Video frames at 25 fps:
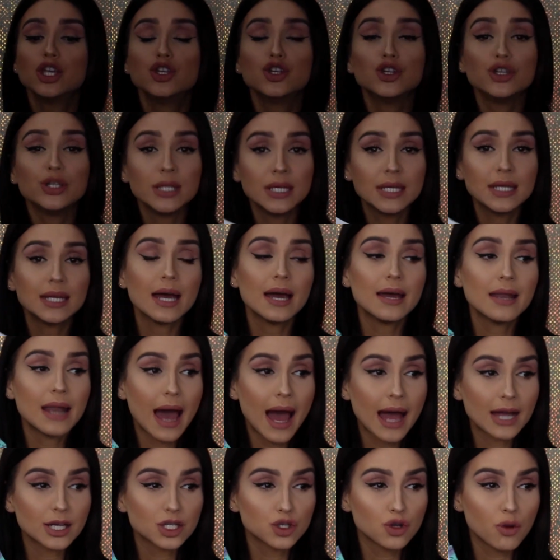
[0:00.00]
You need an
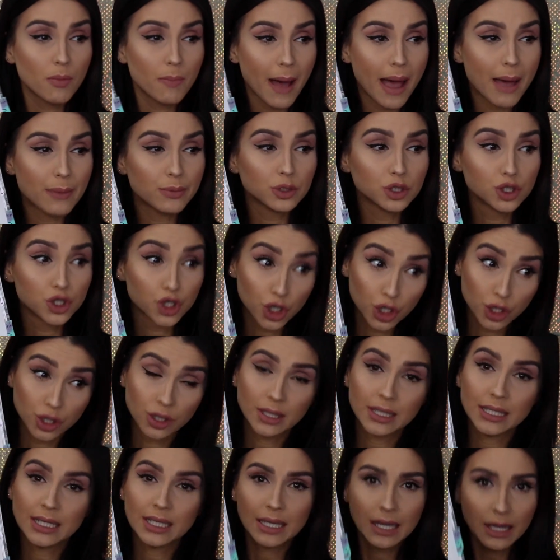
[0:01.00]
actual Bible
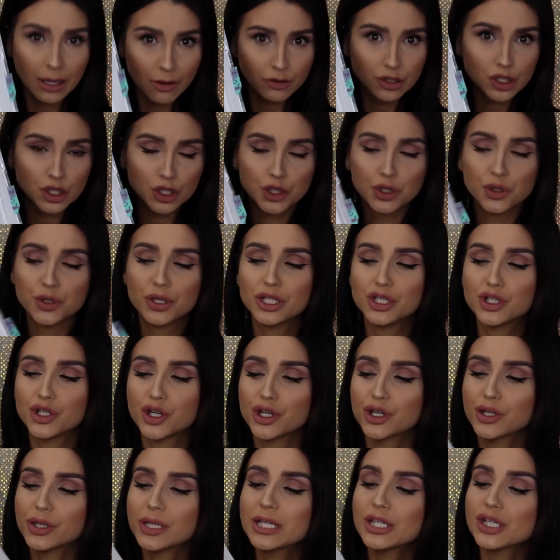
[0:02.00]
journaling to do the
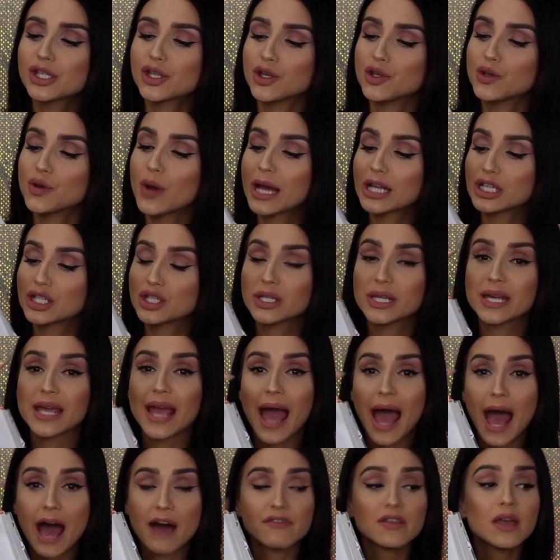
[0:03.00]
journaling, so you actually
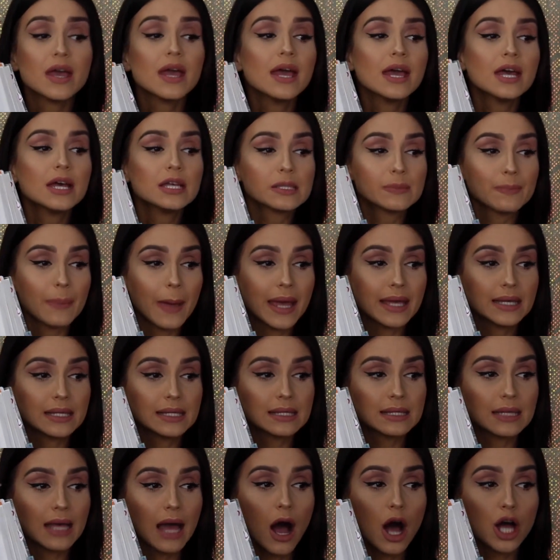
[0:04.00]
have
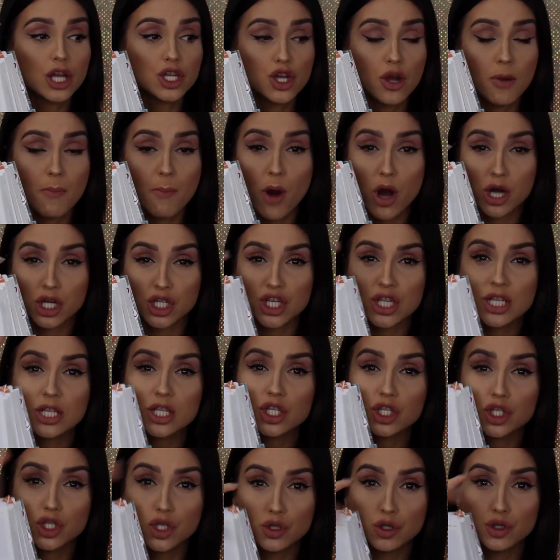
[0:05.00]
space on your
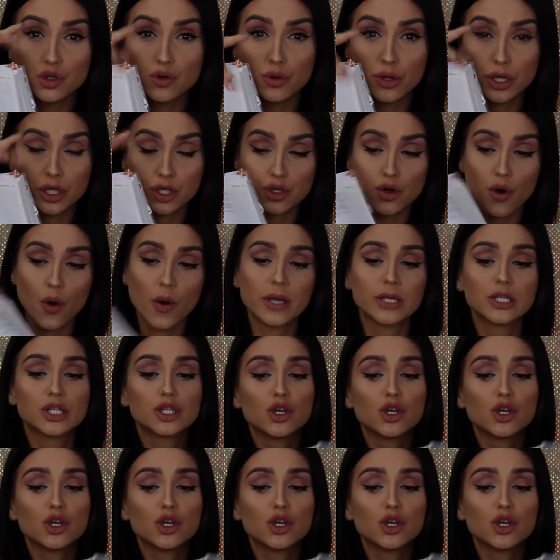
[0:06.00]
margins to do the drawing.